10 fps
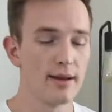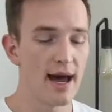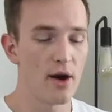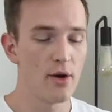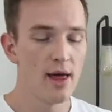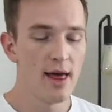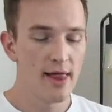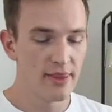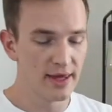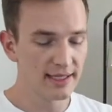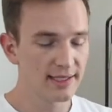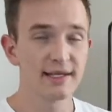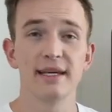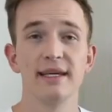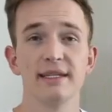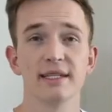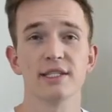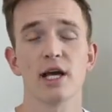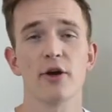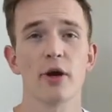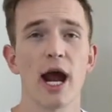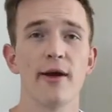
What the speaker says: Now this is a soldering